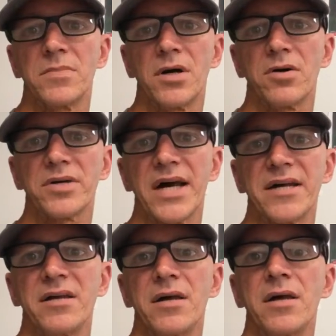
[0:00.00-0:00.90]

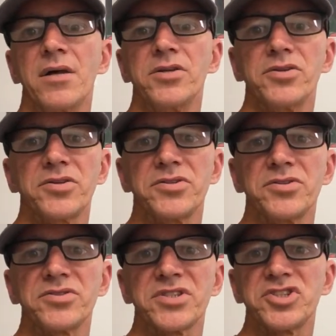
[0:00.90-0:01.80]
Okay? You can
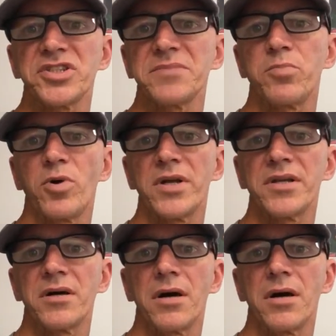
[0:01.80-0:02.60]
use a cheap one.